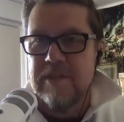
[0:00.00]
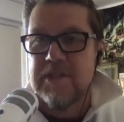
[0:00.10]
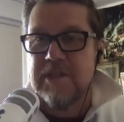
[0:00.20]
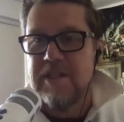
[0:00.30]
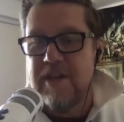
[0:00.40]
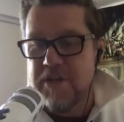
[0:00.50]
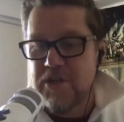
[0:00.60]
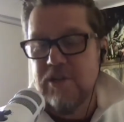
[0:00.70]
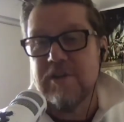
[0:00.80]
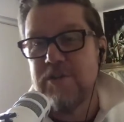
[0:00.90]
in the senior
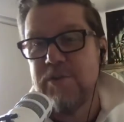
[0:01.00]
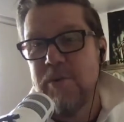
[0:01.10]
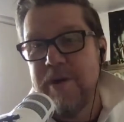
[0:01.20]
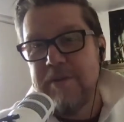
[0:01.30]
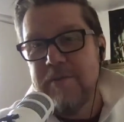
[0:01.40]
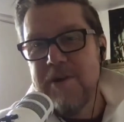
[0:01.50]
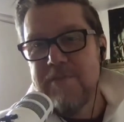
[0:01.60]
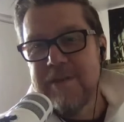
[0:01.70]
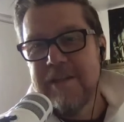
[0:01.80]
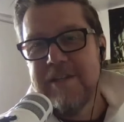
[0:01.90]
echelon do wear at the moment,